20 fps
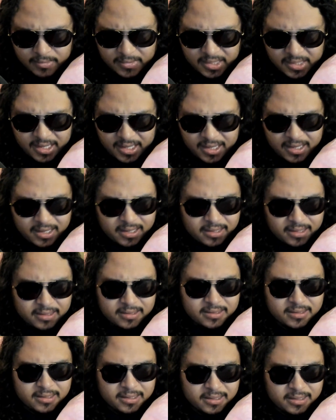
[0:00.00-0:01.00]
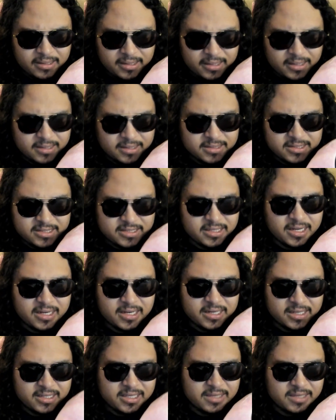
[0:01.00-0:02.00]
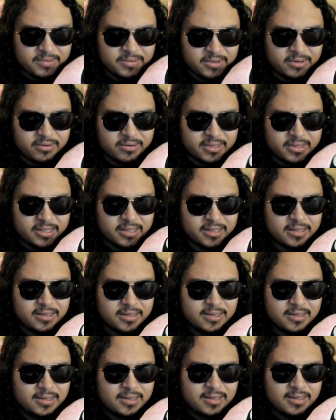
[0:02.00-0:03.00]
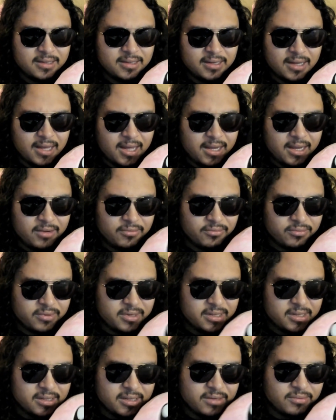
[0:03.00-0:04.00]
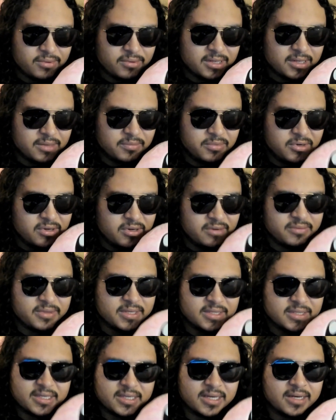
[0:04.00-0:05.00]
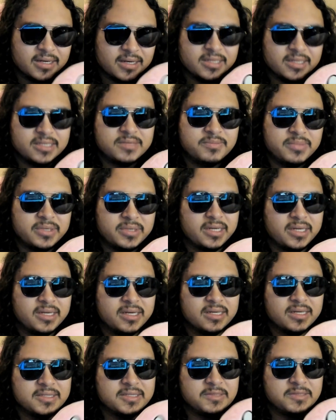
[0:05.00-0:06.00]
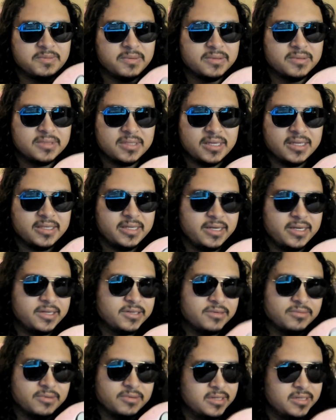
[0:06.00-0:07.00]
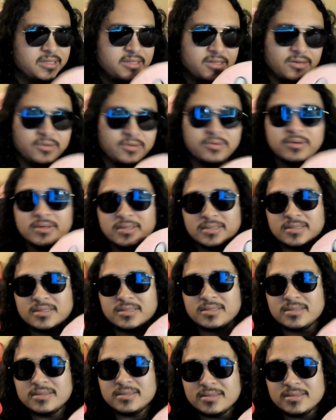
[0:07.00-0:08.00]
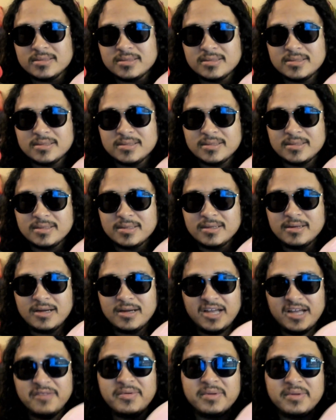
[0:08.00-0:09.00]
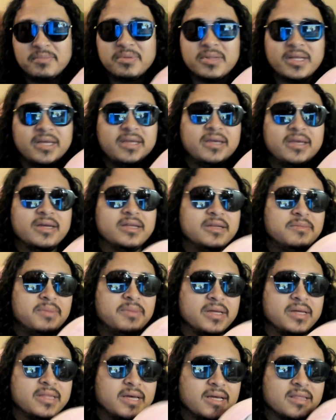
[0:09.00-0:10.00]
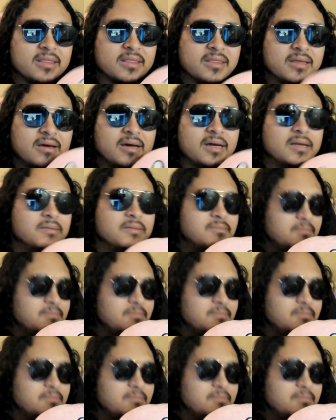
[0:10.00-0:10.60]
And inside, I keep going, I really want to move these guys, but I guess I'm supposed to let nature run its course. I've been placated by that thought.